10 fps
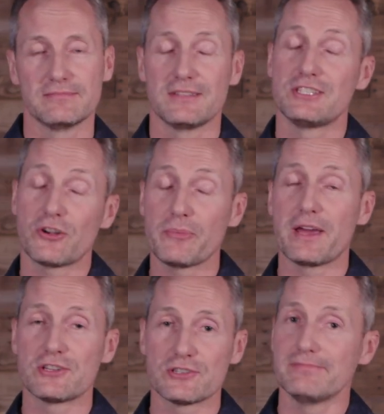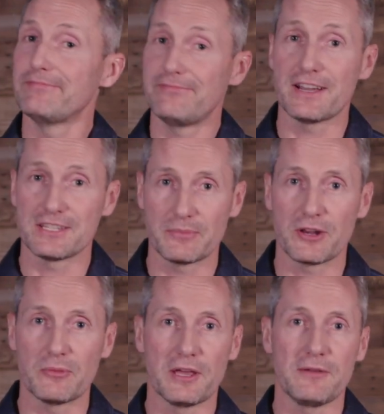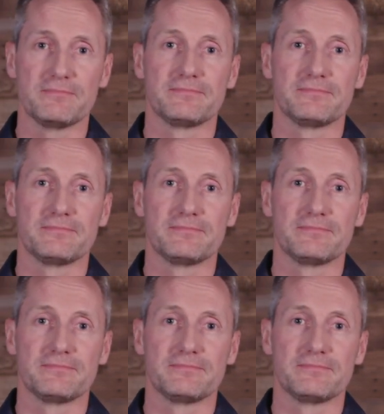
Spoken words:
the general manager finds somebody to blame.